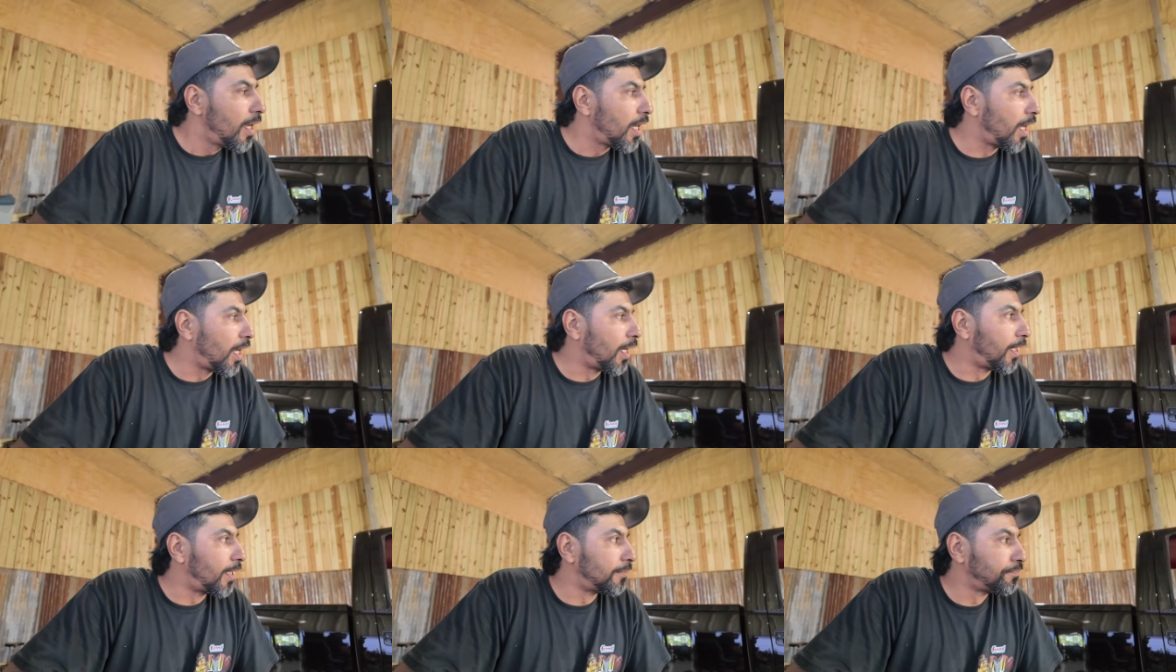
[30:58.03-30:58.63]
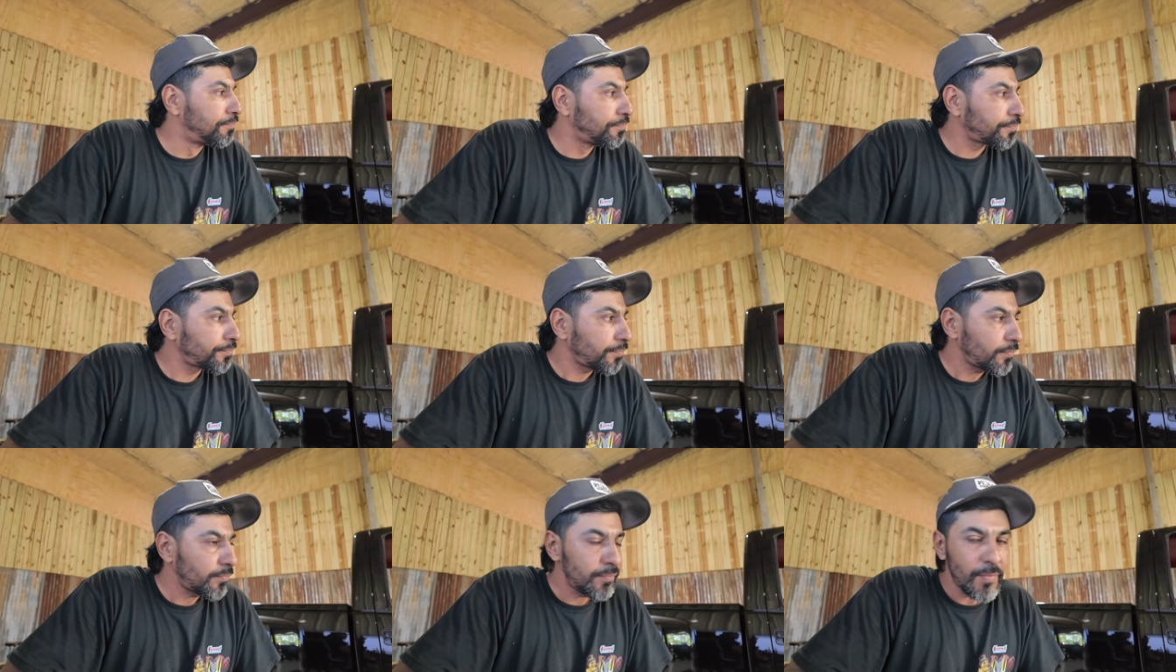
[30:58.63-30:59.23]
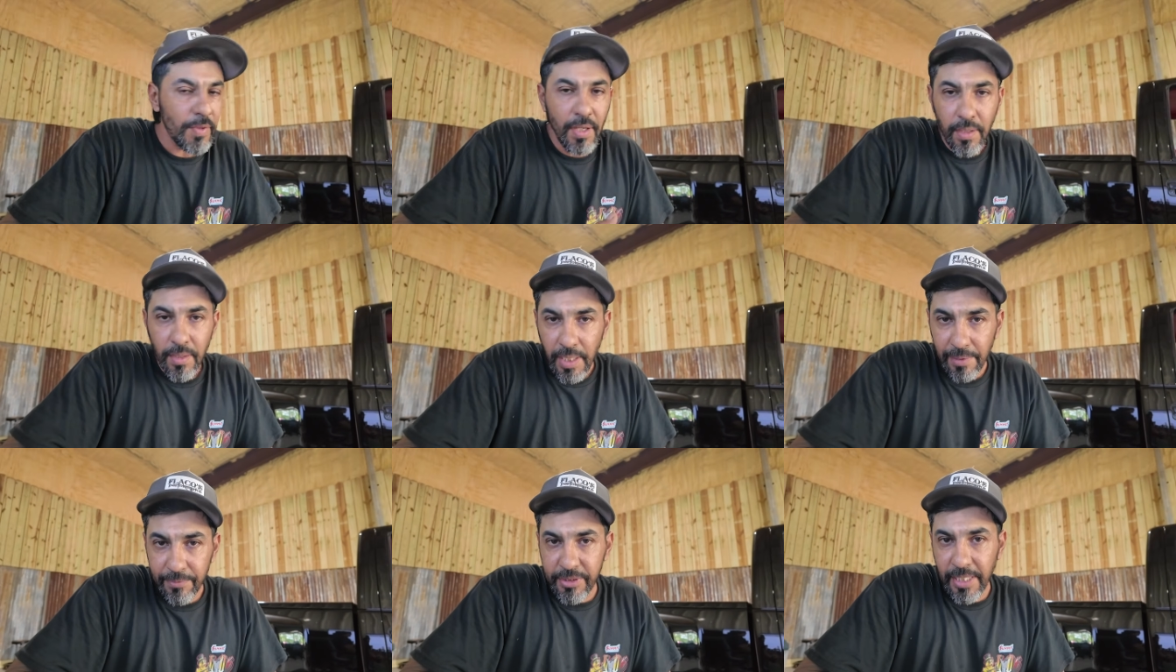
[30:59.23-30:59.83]

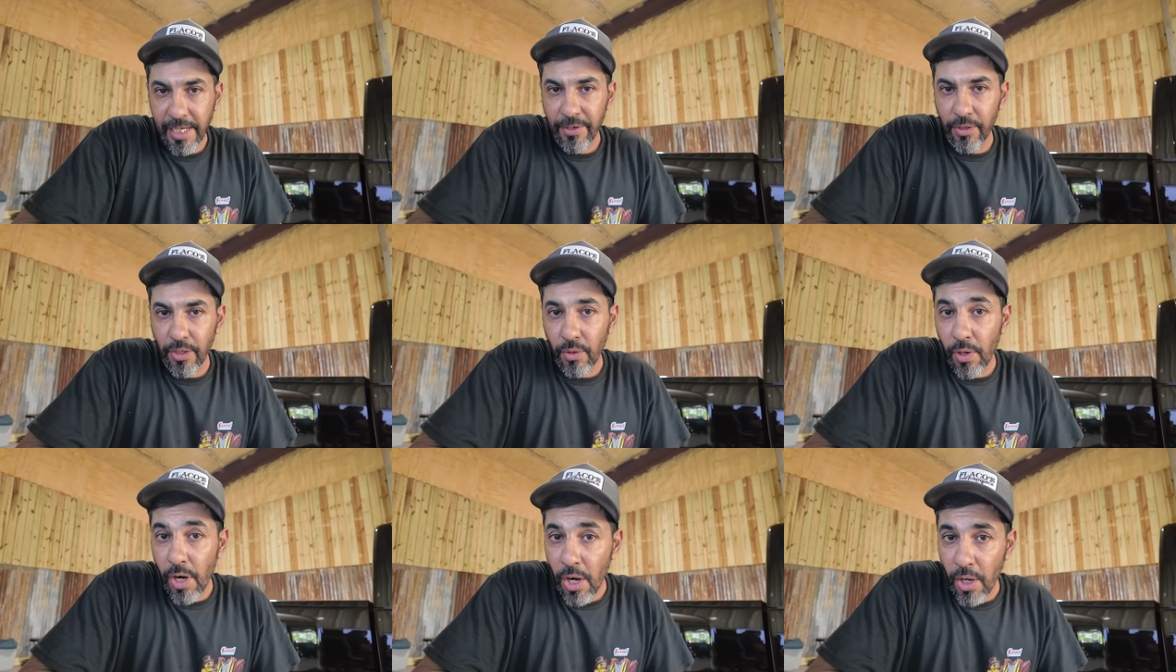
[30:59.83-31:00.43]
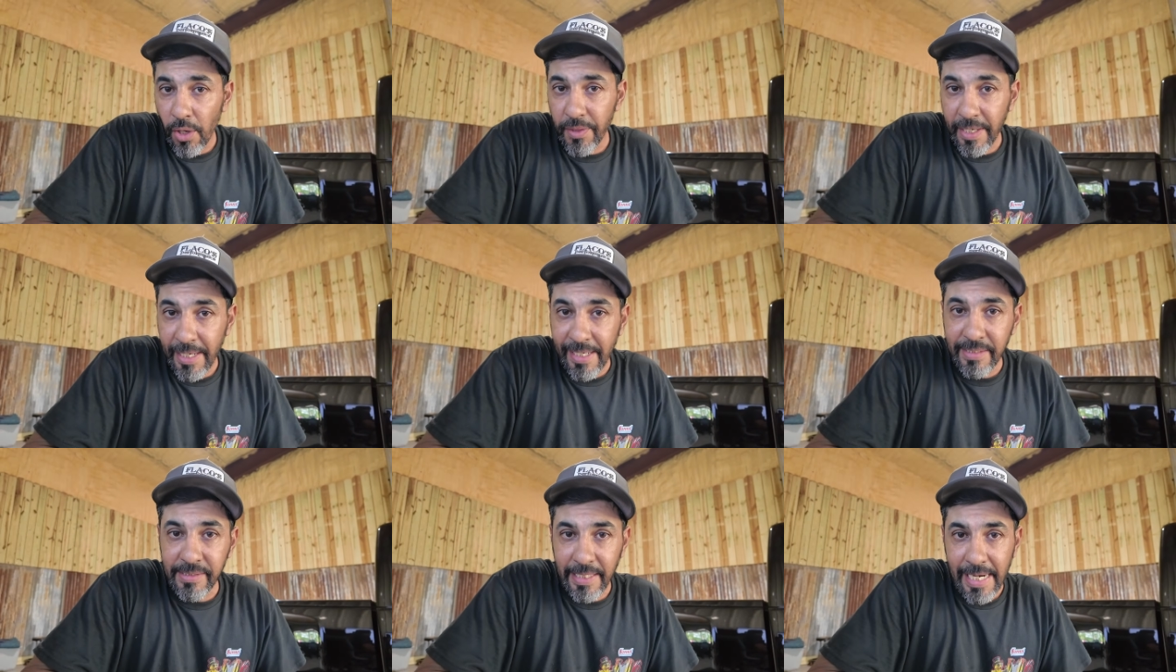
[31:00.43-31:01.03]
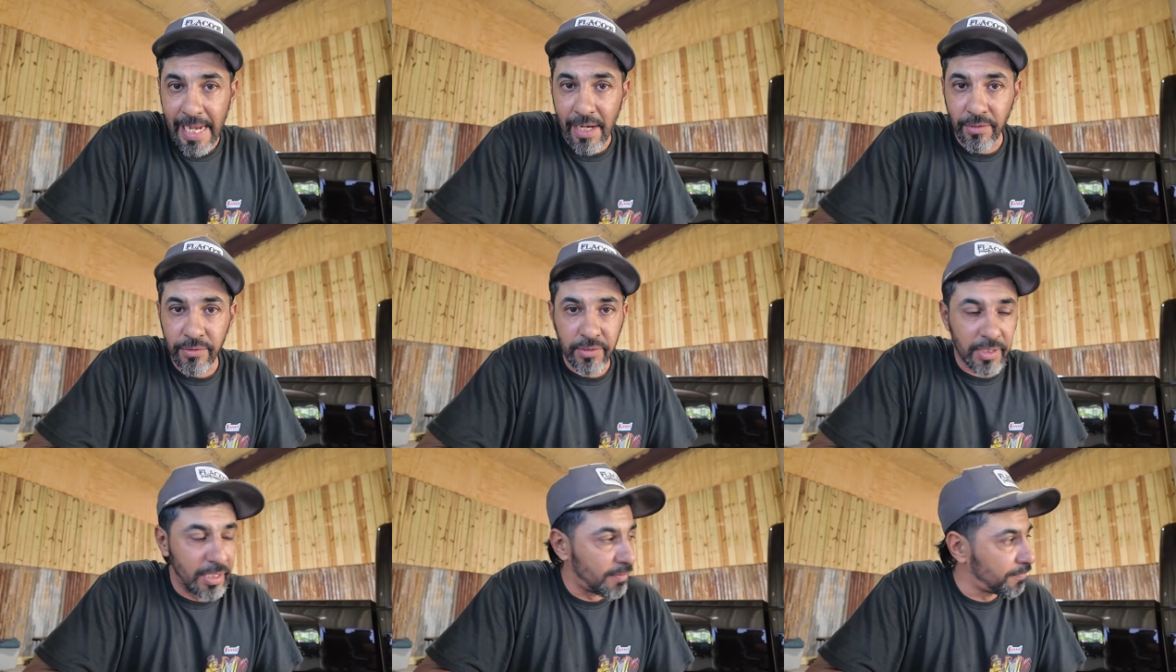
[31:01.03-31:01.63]
Obviously I don't know all the ins and
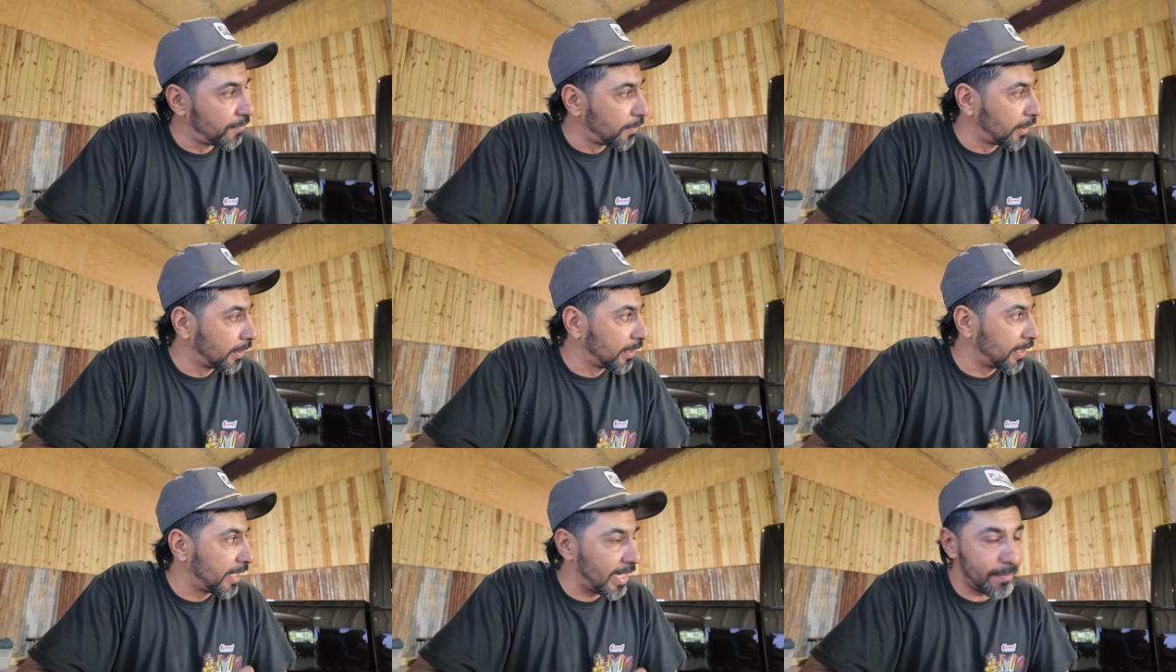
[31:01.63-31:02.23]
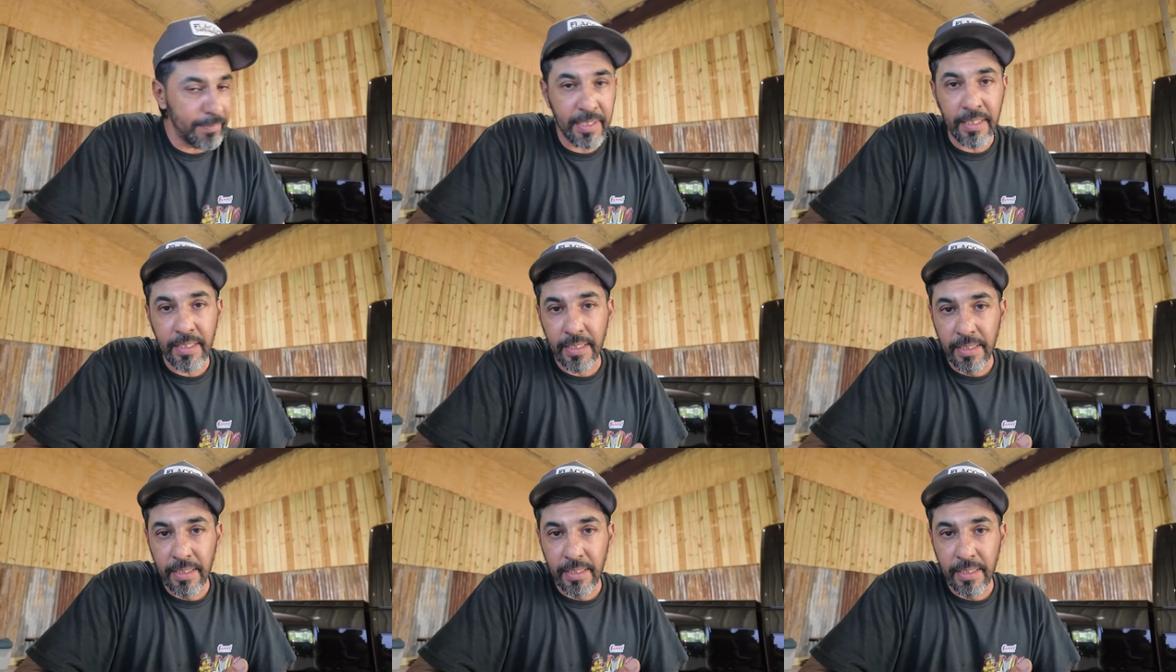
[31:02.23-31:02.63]
outs of what the Hemi